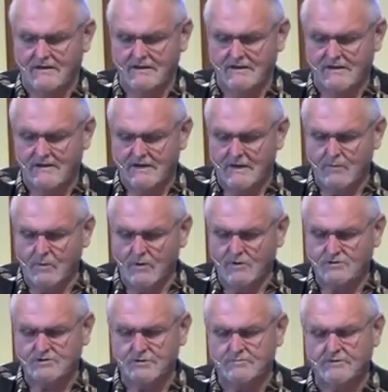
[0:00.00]
He
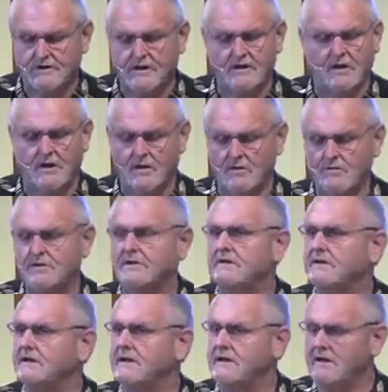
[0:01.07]
worshiped alone, and
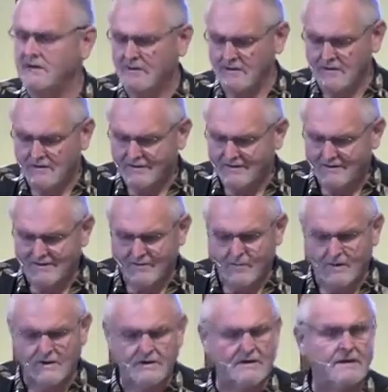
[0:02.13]
then he
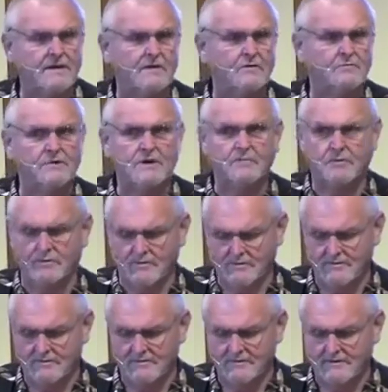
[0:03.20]
went and healed people.
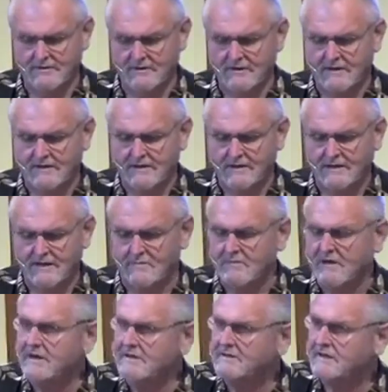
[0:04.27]
He
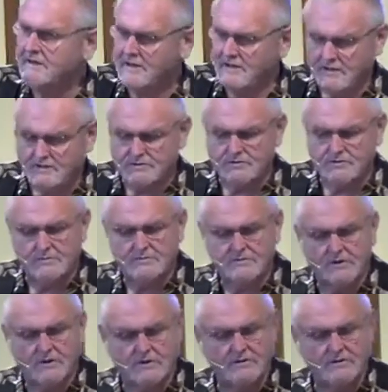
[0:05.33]
meditated on Scripture, and